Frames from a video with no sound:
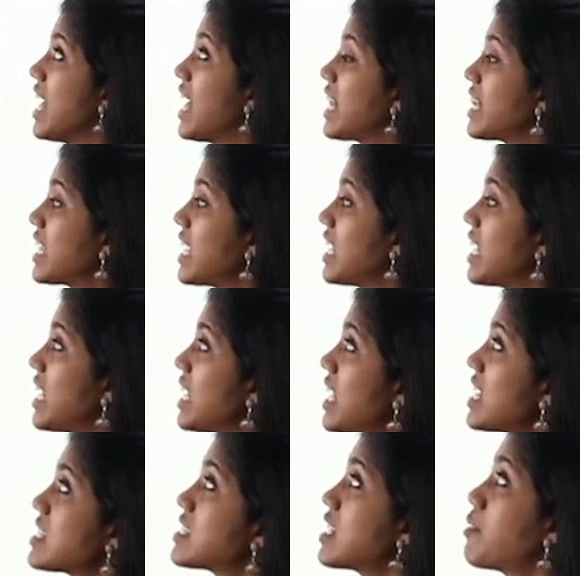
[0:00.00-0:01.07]
And the
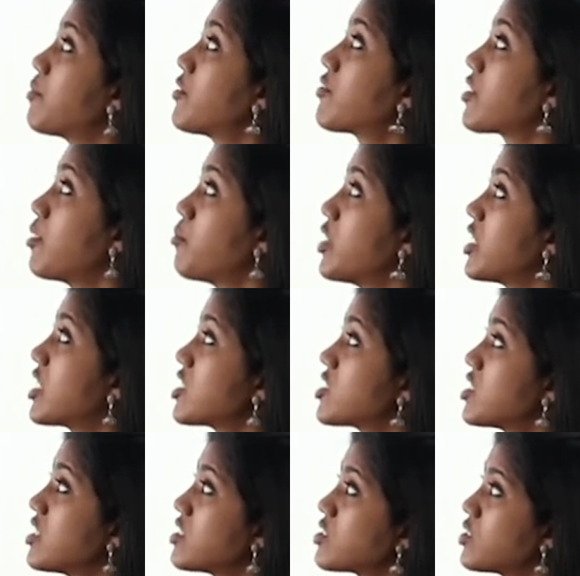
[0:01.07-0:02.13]
last type of
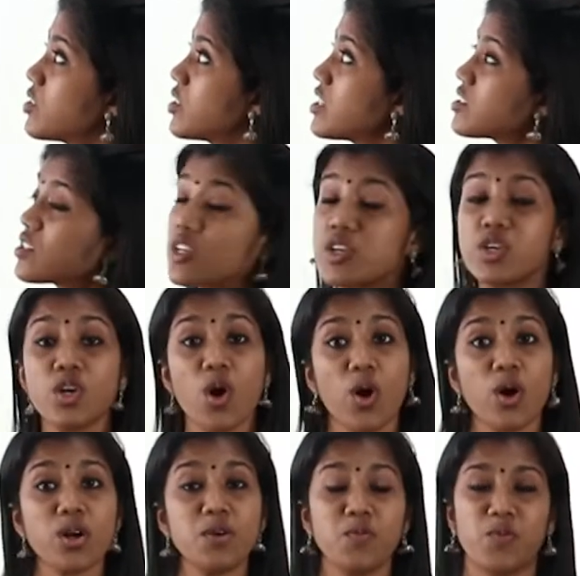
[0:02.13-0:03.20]
communication is known as
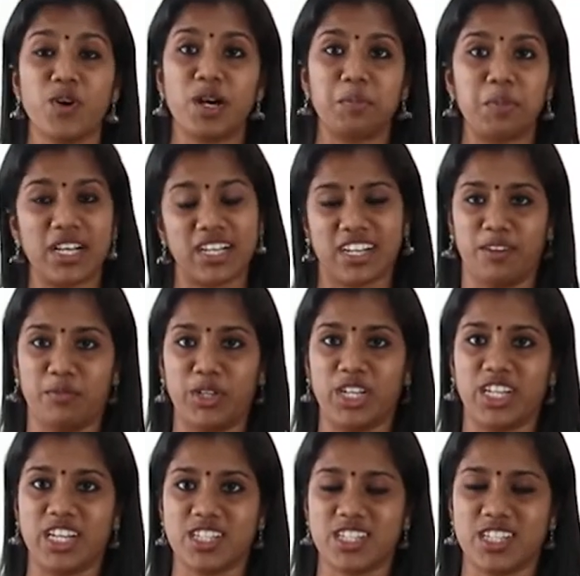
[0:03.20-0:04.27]
non-verbal
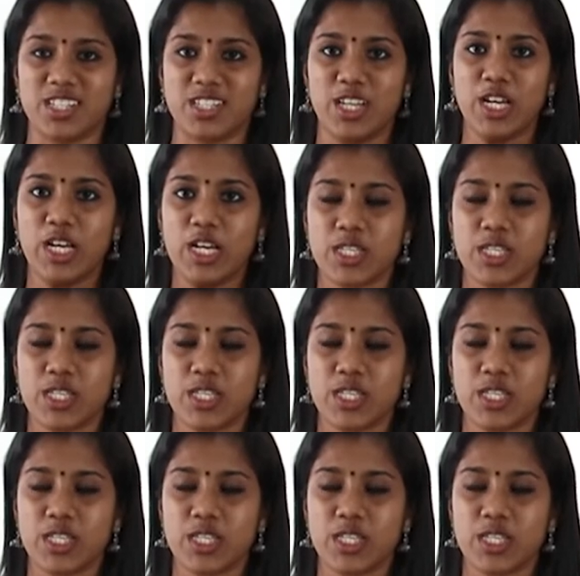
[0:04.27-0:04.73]
communications.